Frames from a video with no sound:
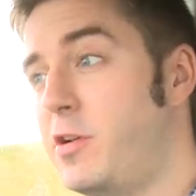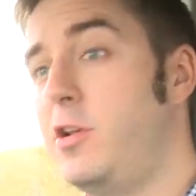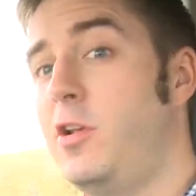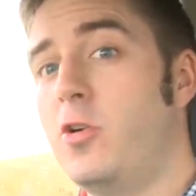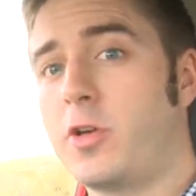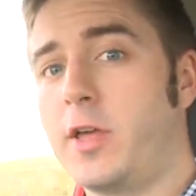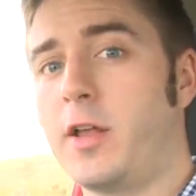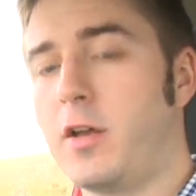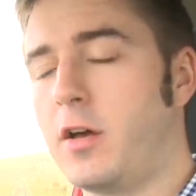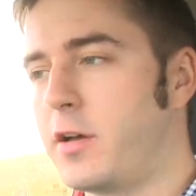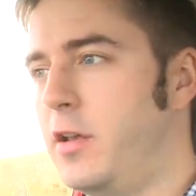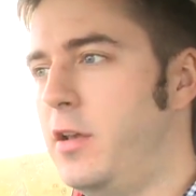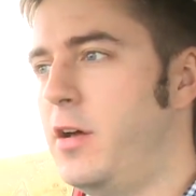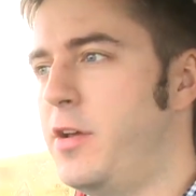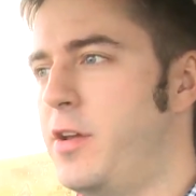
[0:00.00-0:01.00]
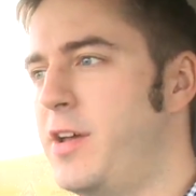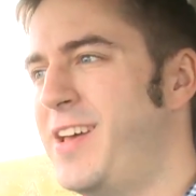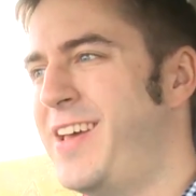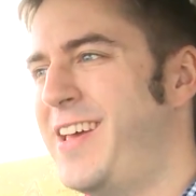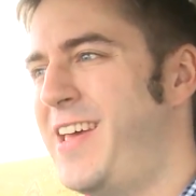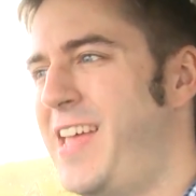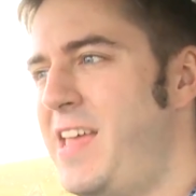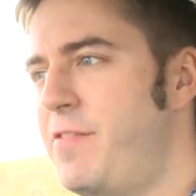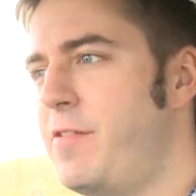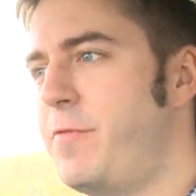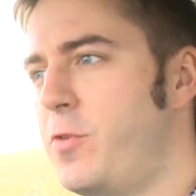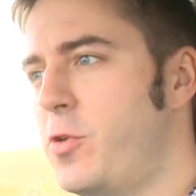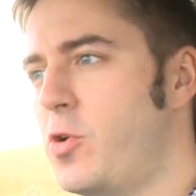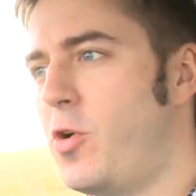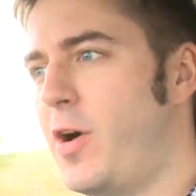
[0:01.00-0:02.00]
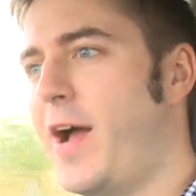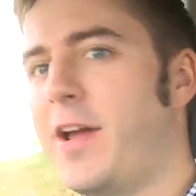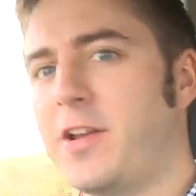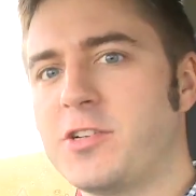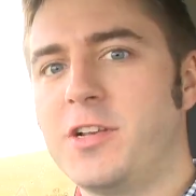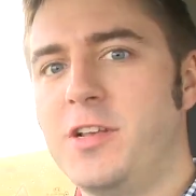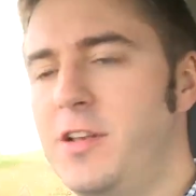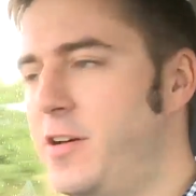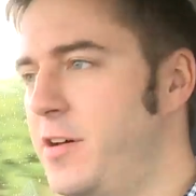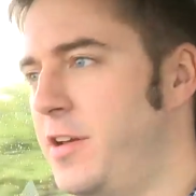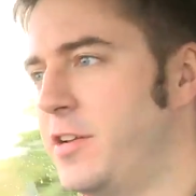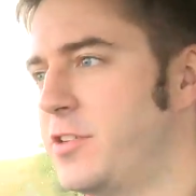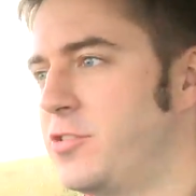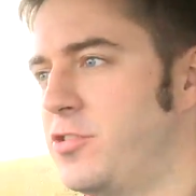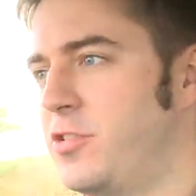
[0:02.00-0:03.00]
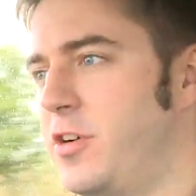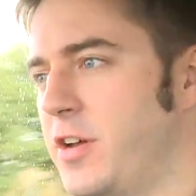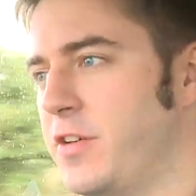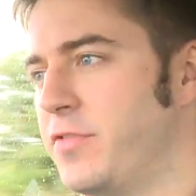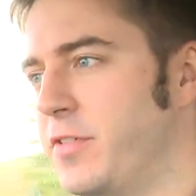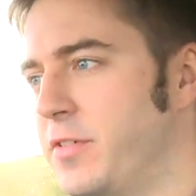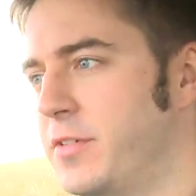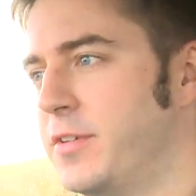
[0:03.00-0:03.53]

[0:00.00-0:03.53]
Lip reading: and looking like a learner, even if you're not actually learning to drive.